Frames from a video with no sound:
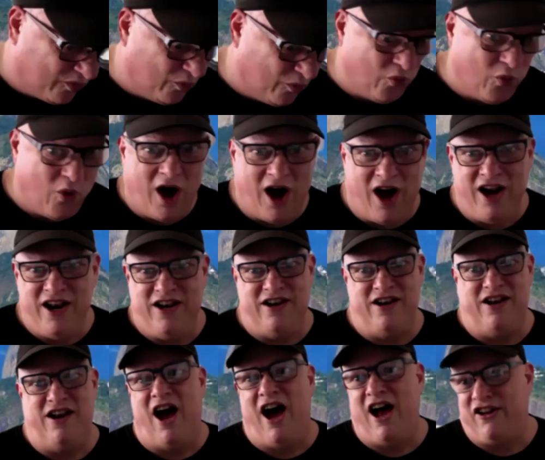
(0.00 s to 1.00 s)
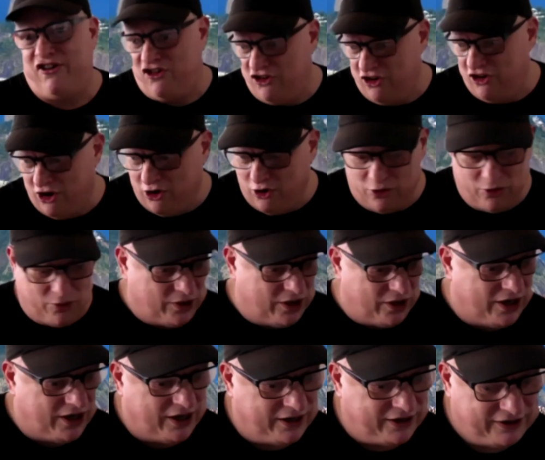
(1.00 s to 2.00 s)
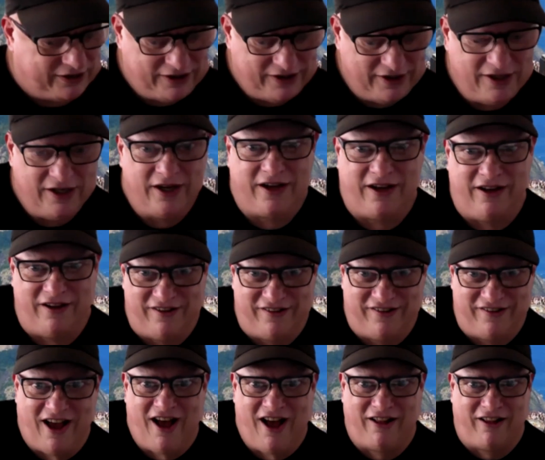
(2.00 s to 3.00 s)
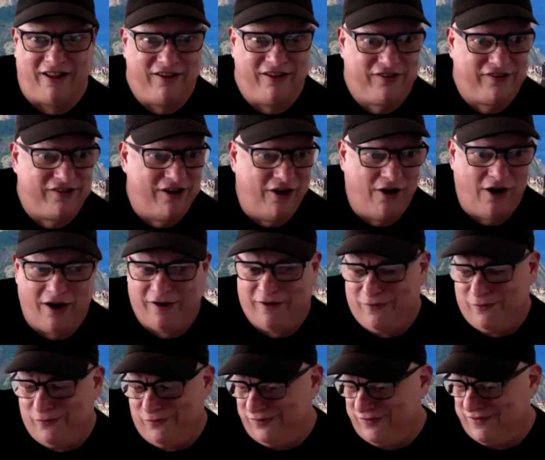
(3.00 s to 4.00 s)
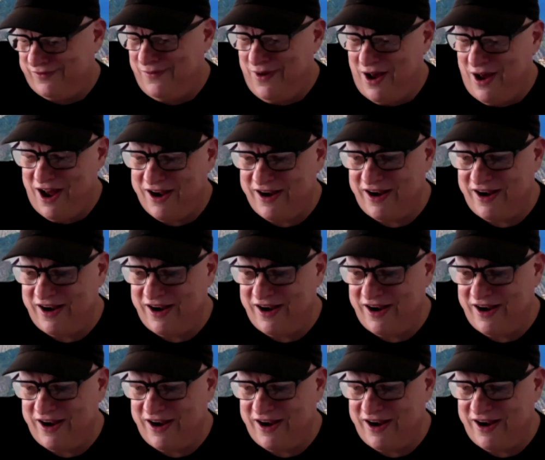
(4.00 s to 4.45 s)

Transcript: Juan Nacho uh, Gonzalez. You know, come on,